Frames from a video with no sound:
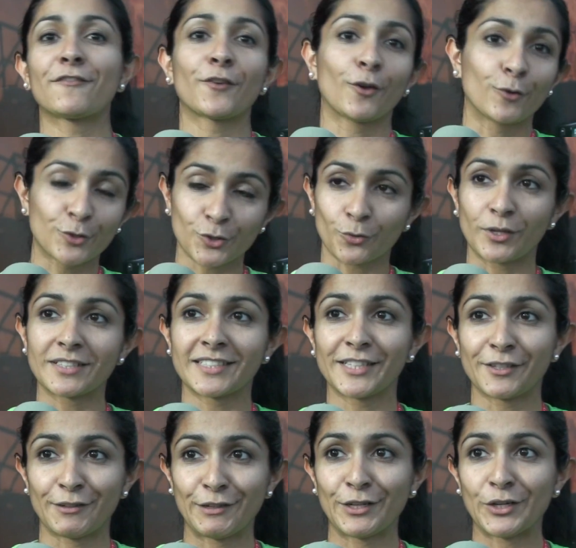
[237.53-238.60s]
FAO Shorts
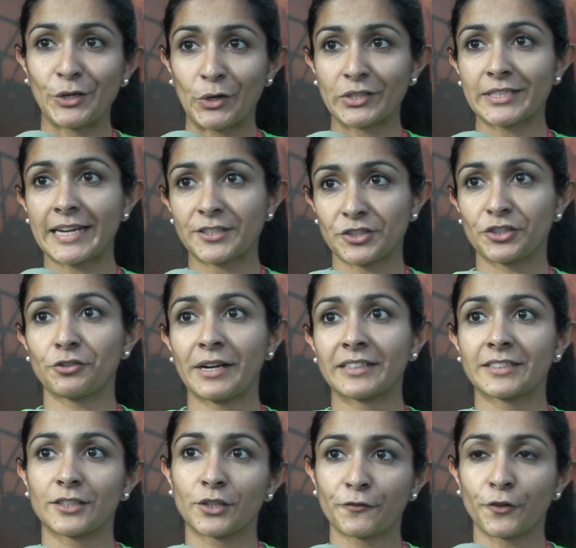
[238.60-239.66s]
here in New York to actually trying
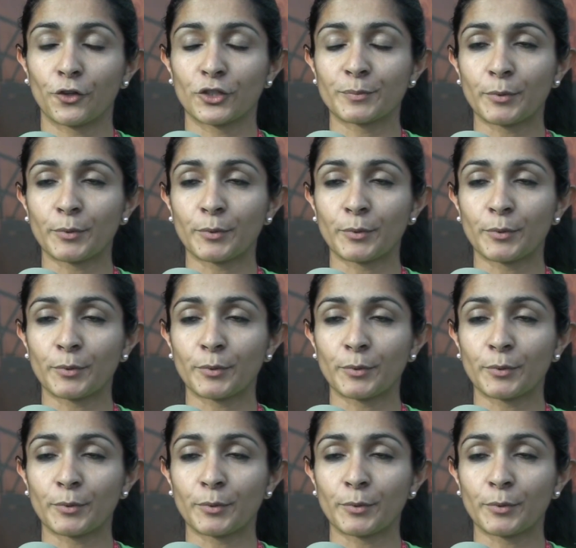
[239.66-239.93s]
to look for those